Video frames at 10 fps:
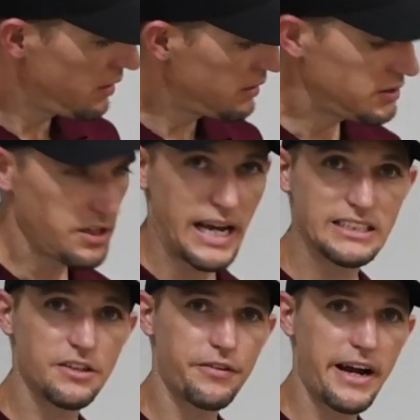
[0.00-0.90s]
So
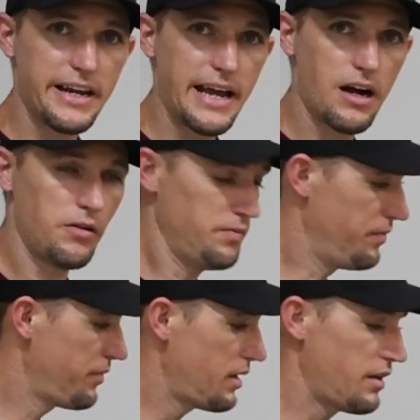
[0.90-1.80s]
as of right now,
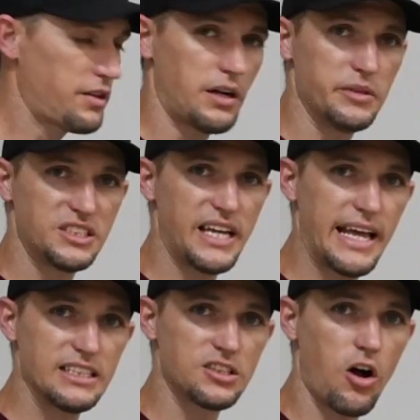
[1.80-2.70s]

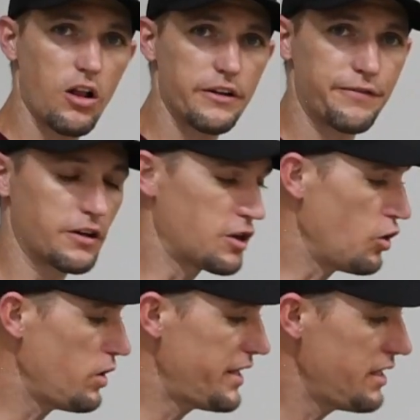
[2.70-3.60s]
thermostat is calling for
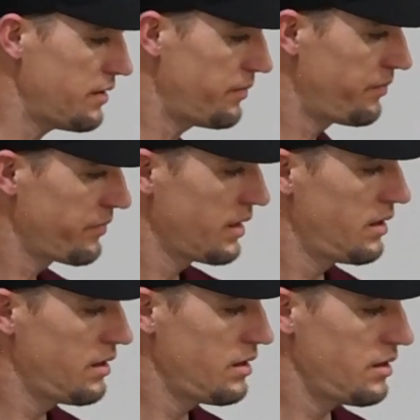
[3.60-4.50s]
cooling.
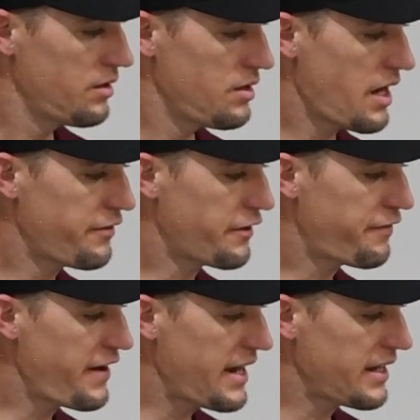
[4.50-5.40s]
You have your
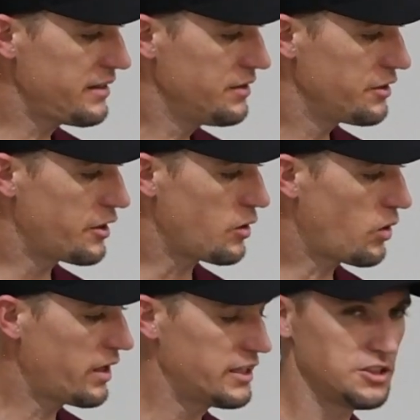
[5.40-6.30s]
fan, your
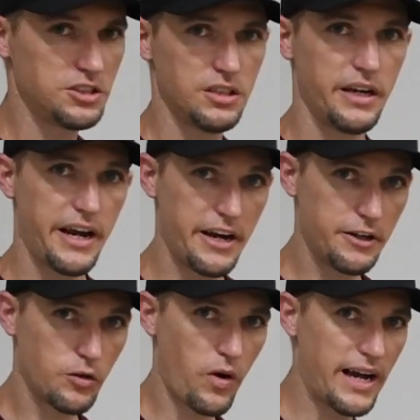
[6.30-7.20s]
orange, and
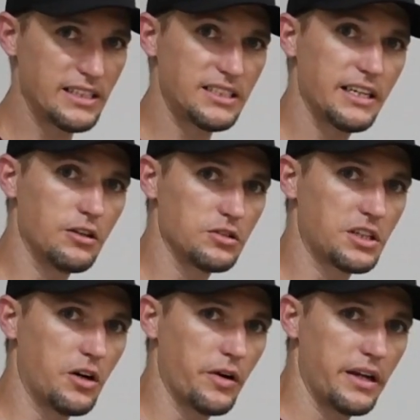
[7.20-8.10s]
your Y signals
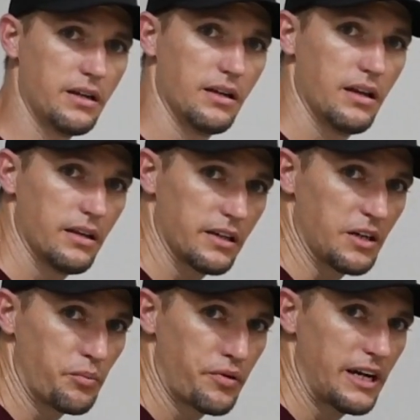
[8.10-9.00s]
going. The
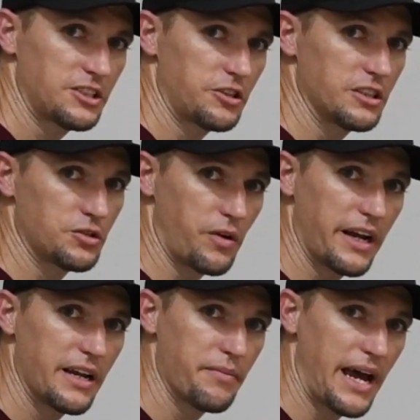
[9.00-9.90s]
compressor is
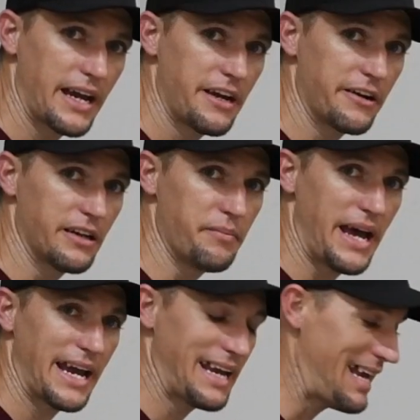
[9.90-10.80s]
running back here in the
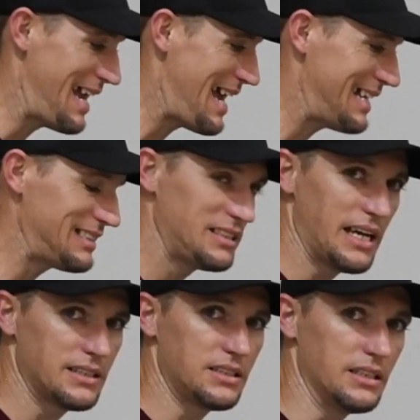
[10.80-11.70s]
back as
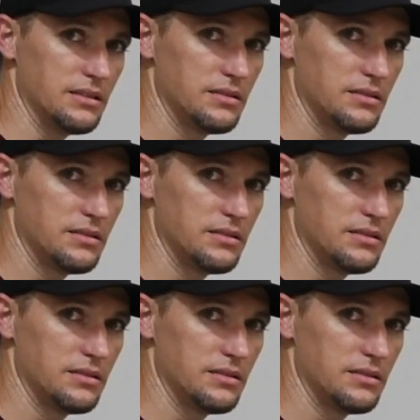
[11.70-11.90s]
tested.